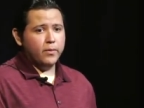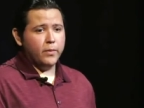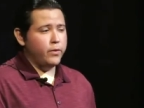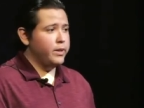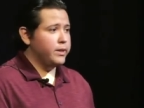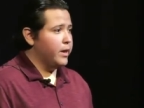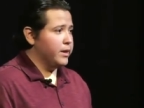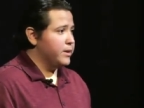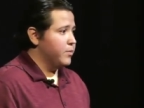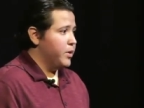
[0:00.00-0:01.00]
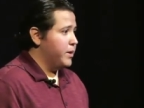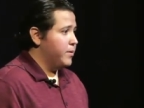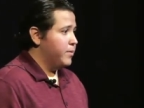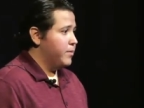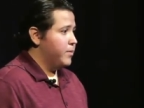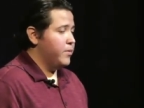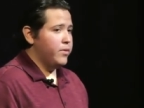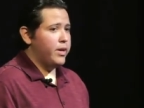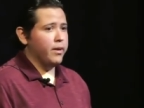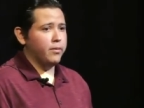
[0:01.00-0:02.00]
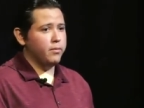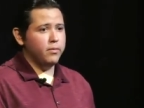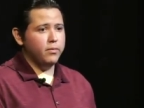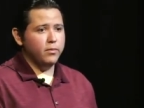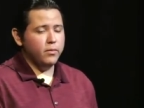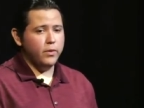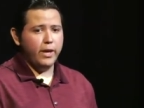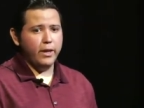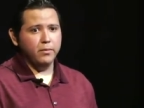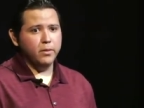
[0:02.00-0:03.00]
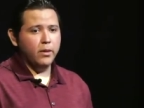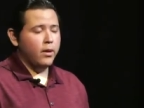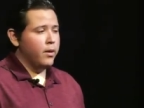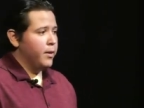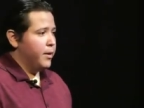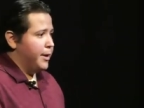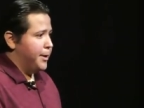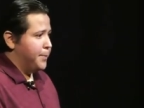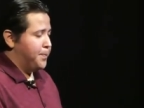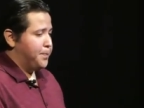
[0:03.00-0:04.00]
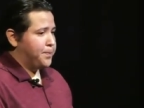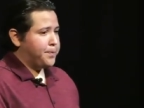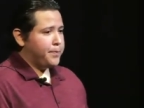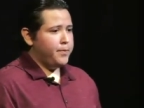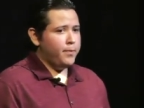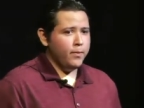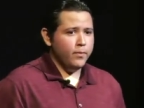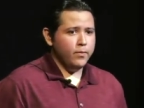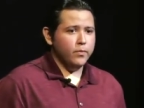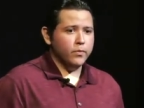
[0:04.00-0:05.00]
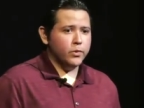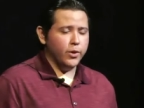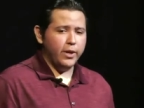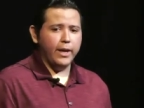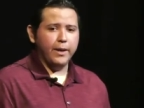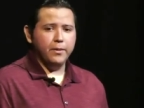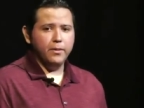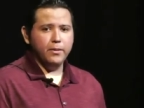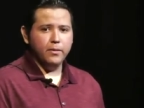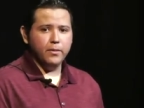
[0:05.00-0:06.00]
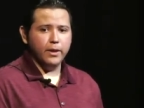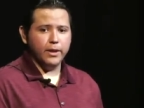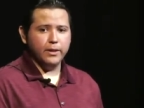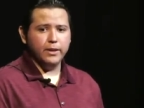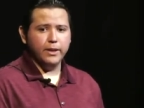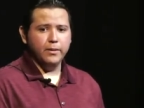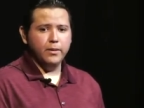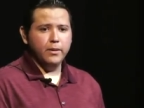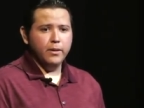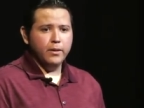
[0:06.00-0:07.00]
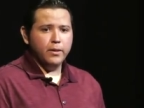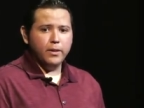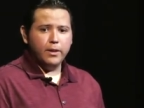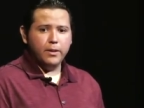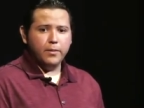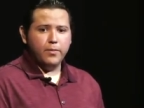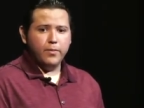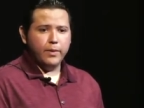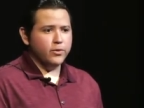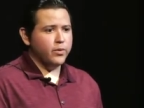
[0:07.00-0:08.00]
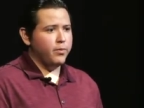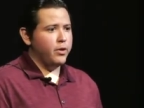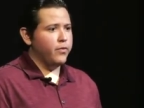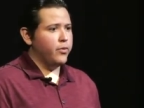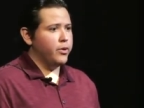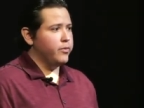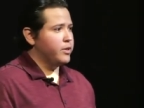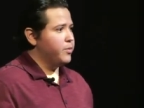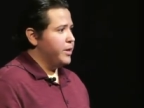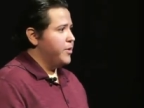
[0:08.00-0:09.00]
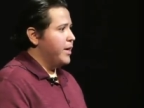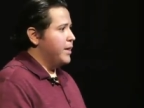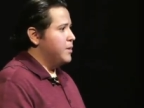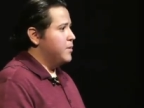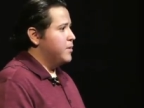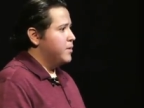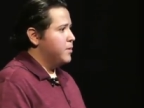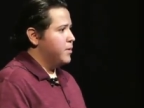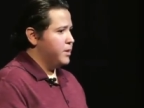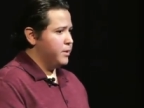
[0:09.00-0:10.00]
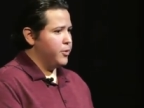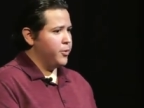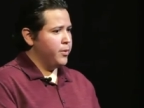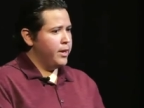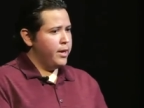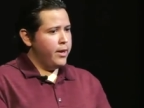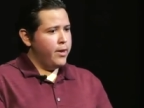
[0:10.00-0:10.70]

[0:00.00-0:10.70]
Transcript: You need to talk to somebody. You, you can't. You can't. Um, so, yeah, like I said, uh, that's what I'm here for to explain to you guys these little